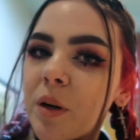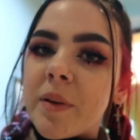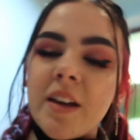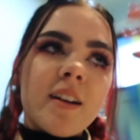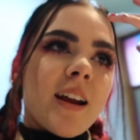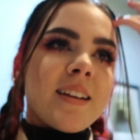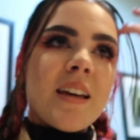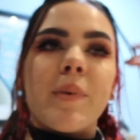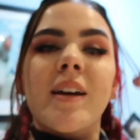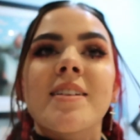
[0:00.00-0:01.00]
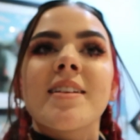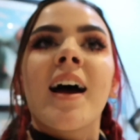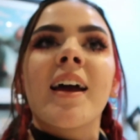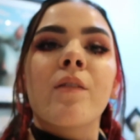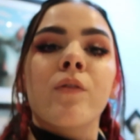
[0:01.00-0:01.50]
probably a good idea because
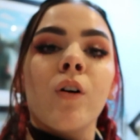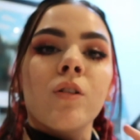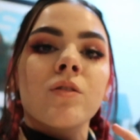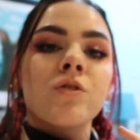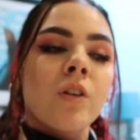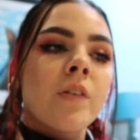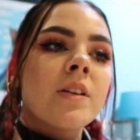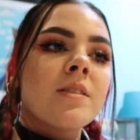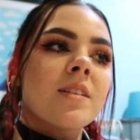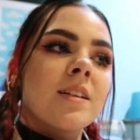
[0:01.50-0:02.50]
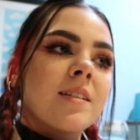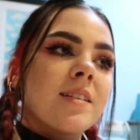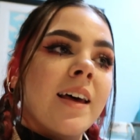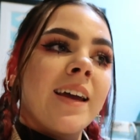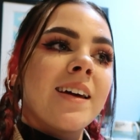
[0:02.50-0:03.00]
I have not driven
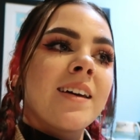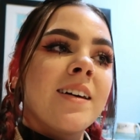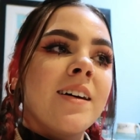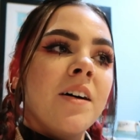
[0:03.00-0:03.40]
since like